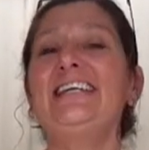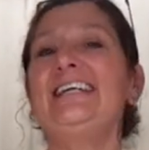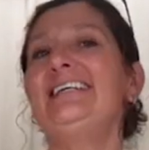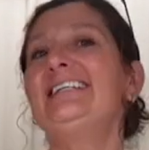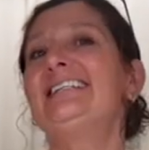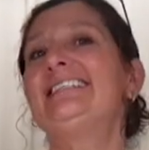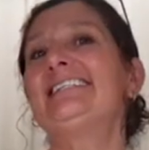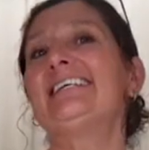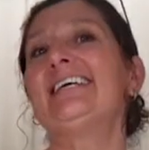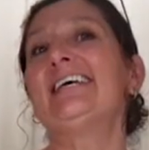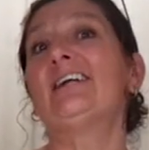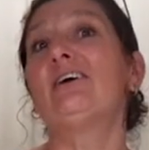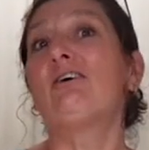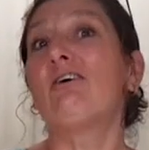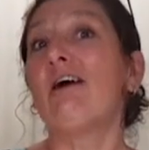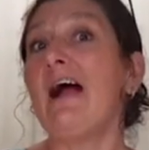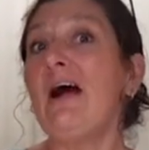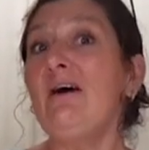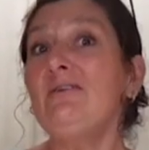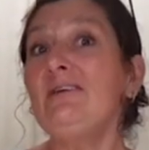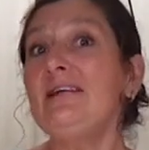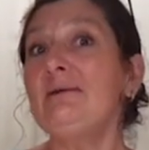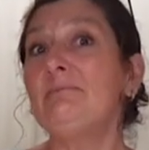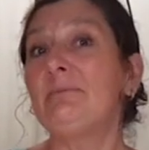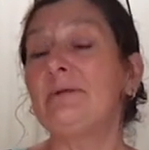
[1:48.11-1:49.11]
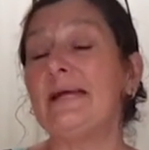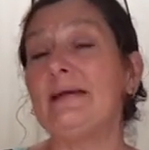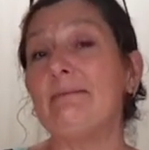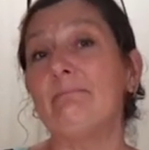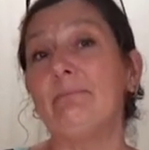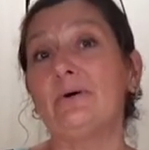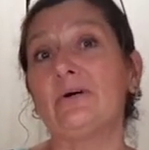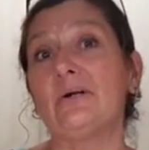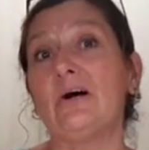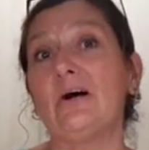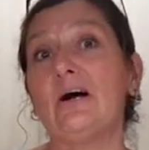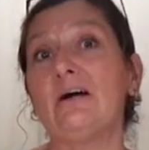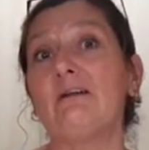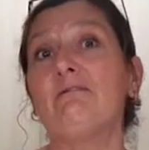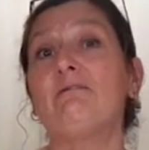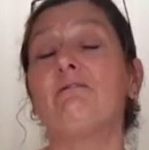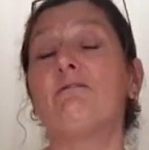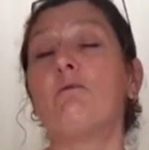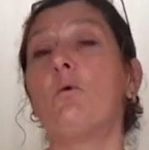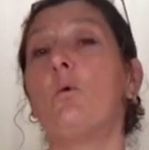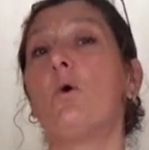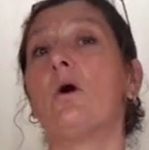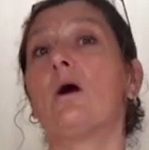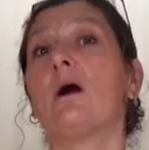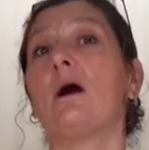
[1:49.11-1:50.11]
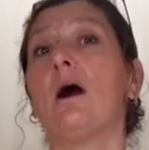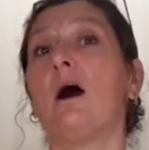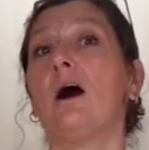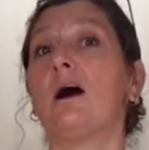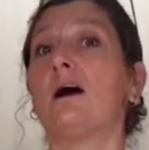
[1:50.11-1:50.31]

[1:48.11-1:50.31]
needs to get a grounding plate put on for